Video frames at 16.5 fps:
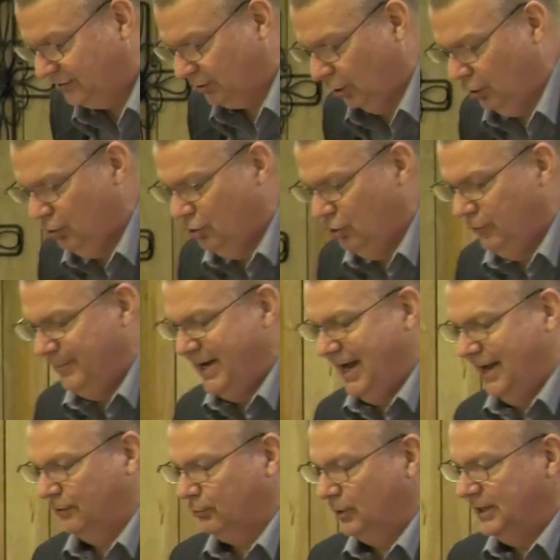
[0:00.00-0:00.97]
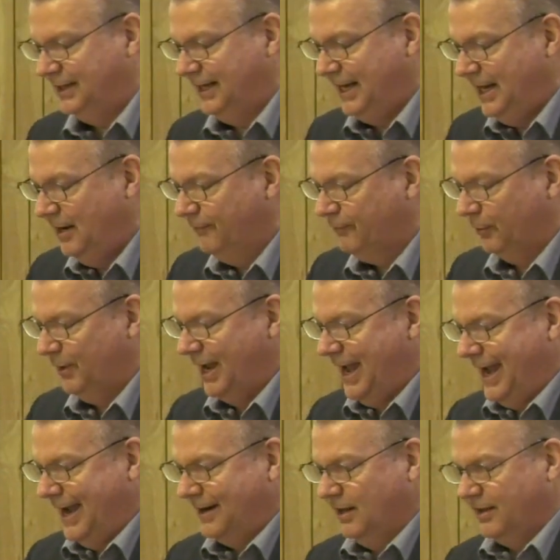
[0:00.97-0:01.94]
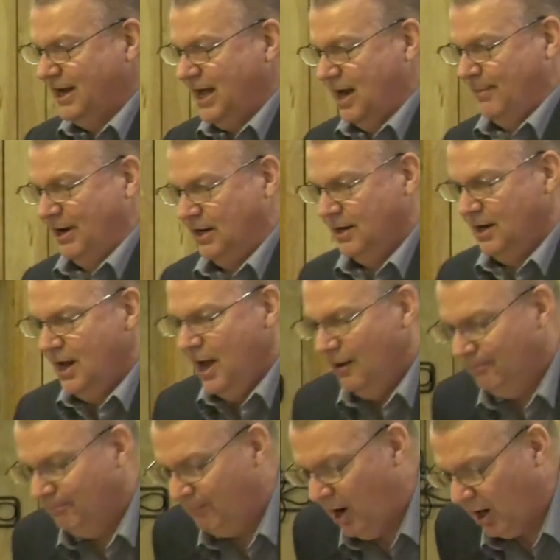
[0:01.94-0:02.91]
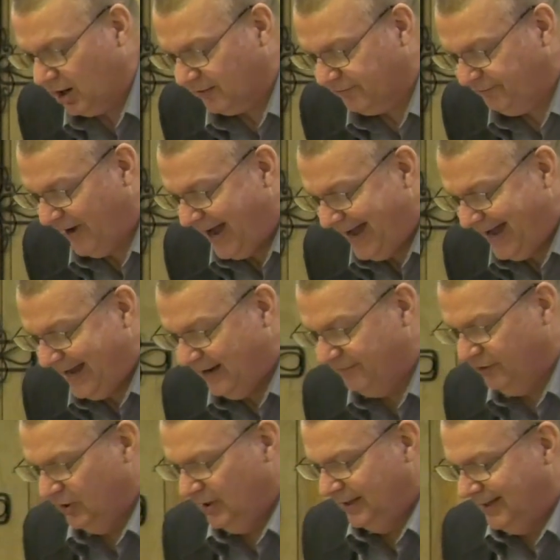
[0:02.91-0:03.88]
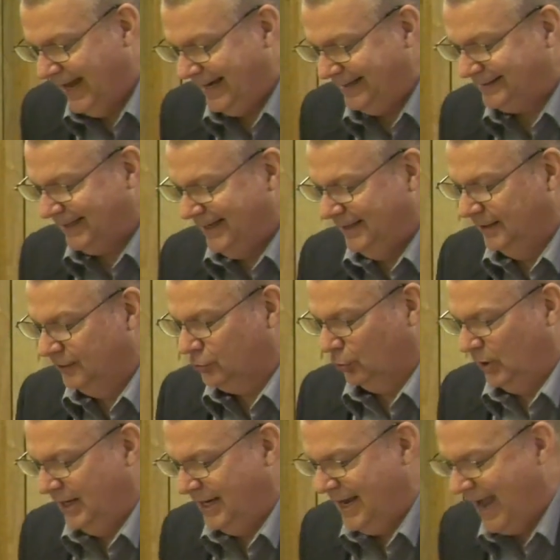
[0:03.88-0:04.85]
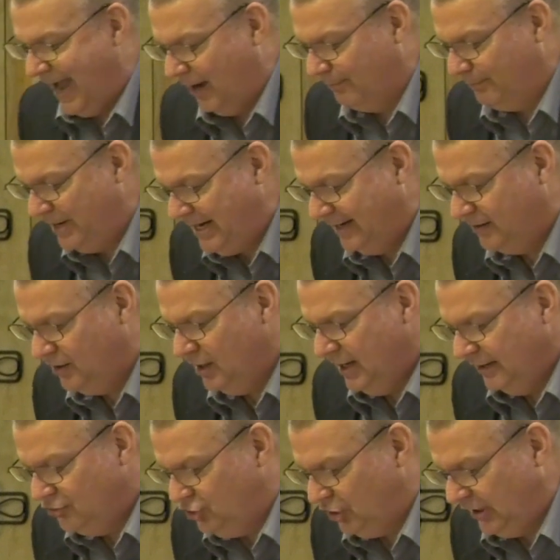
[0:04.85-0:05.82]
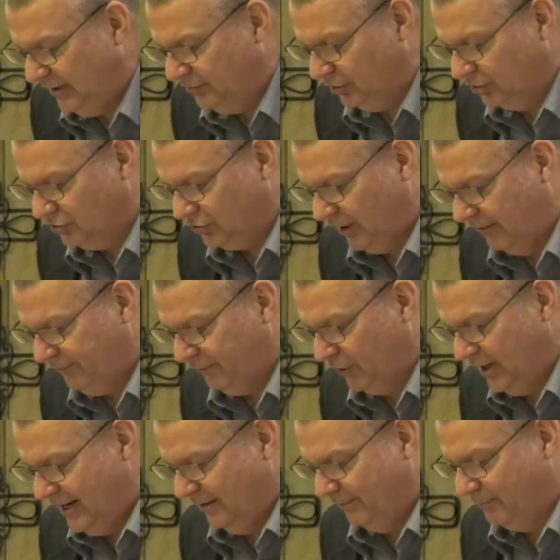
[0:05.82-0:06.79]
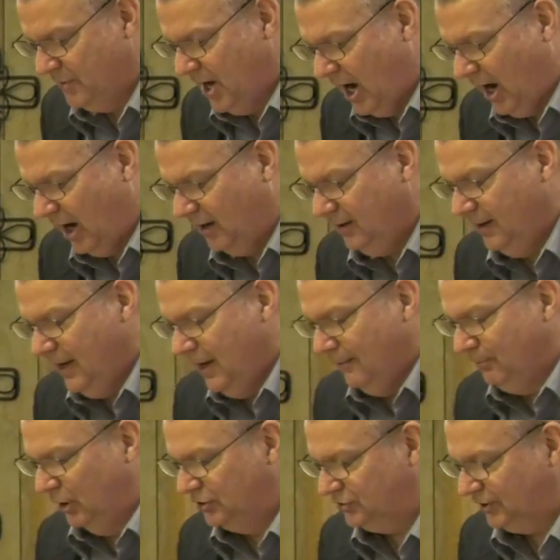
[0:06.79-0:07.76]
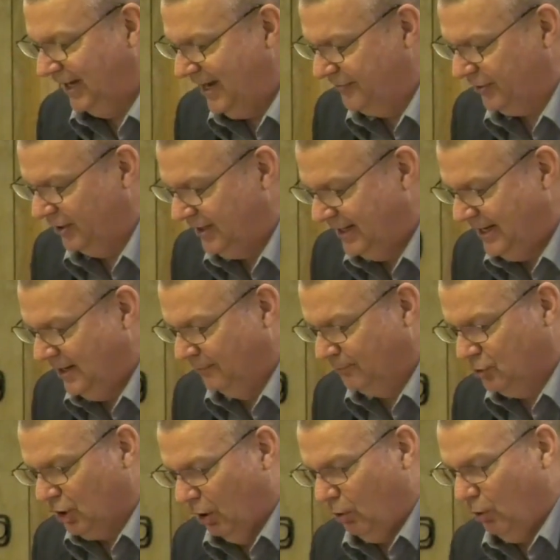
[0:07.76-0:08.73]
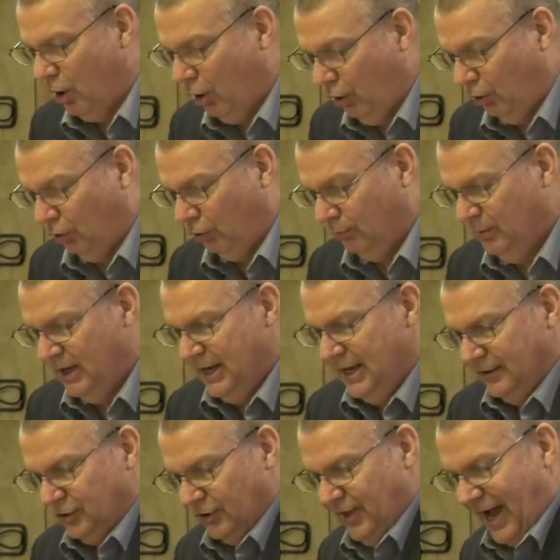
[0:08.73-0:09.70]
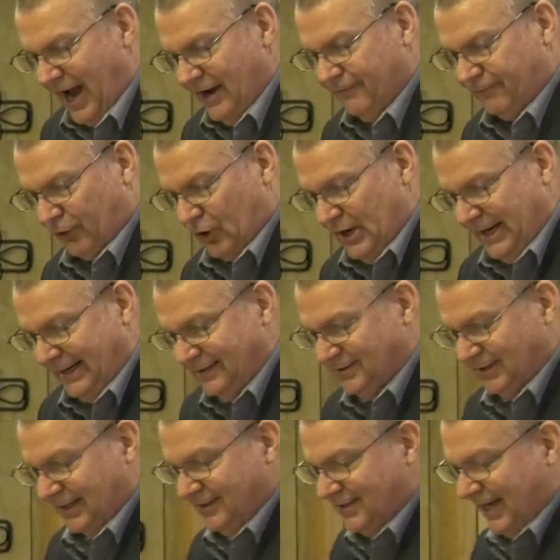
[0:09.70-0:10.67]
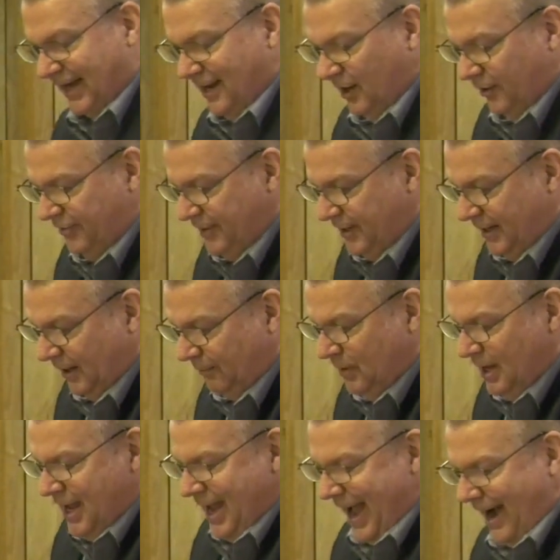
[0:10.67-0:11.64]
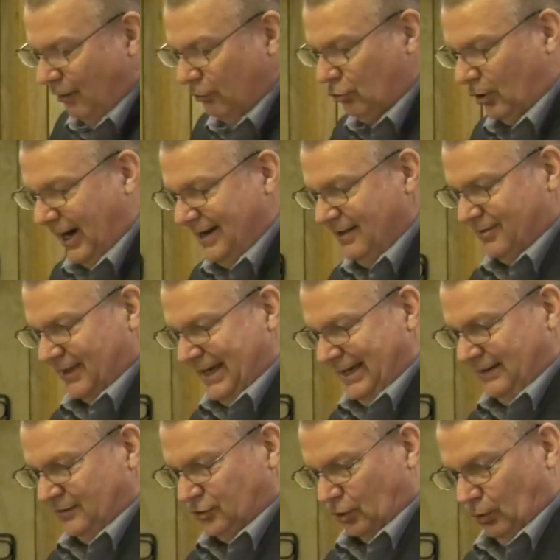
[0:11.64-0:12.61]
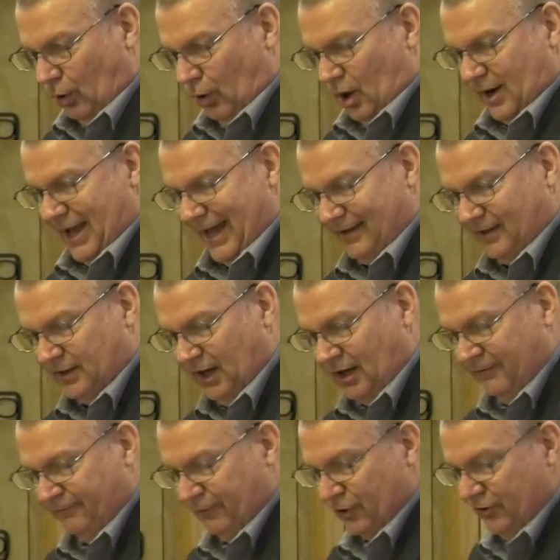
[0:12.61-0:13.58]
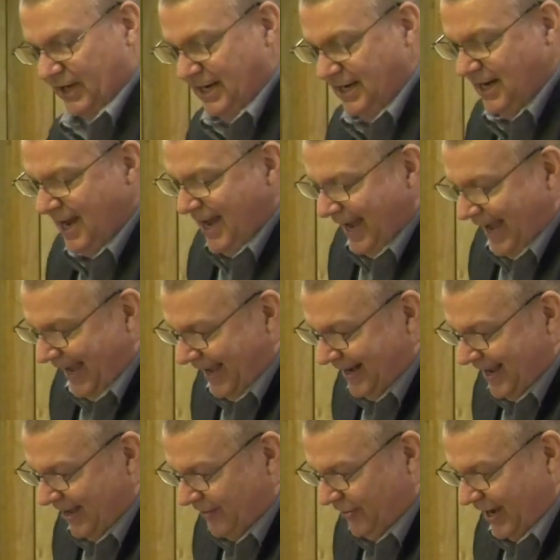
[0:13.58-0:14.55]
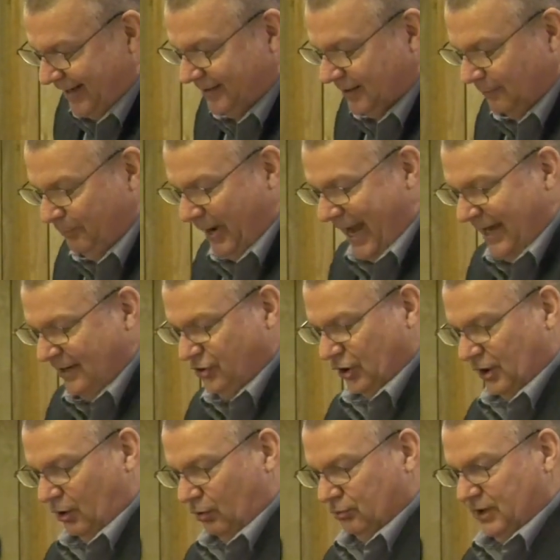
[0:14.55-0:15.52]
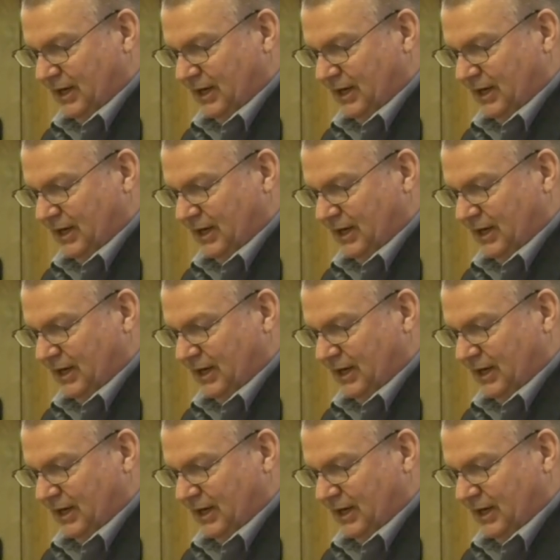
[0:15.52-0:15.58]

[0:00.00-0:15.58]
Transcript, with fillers: so, whom he hath redeemed from the hand of the enemy. Mark 5 19 and 20. Howbeit, Jesus suffered him not but saith unto him, Go home to thy friends and tell them how great things the Lord hath done for thee, and hath had compassion on